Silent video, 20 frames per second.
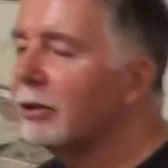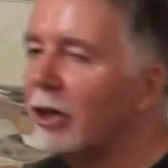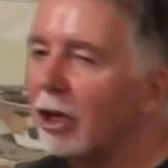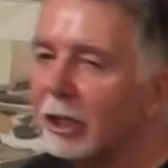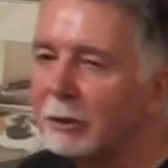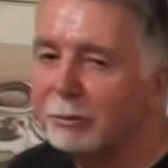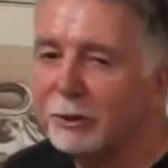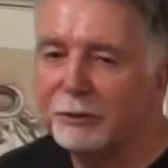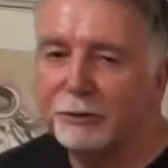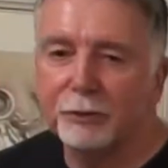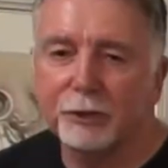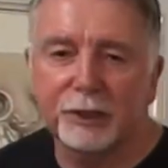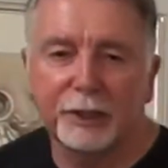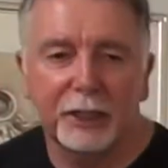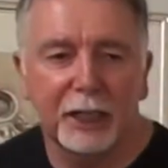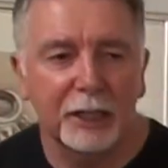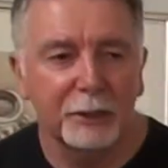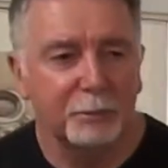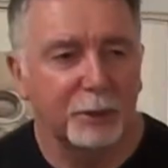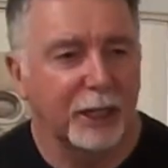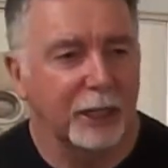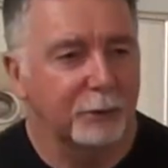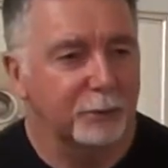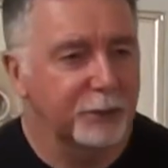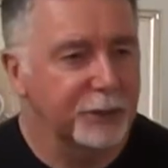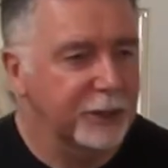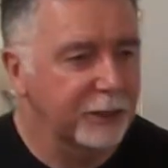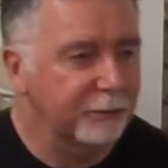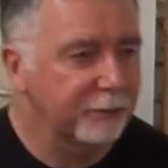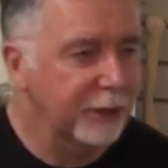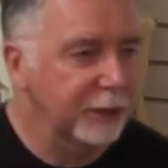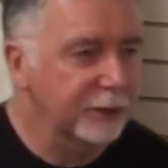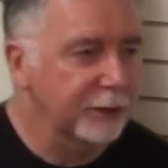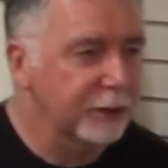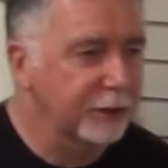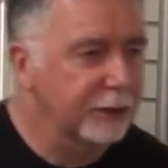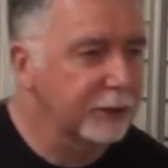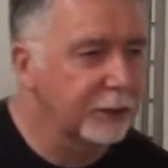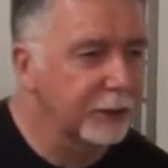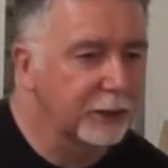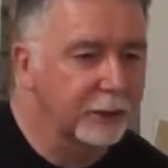long before the iPad was invented.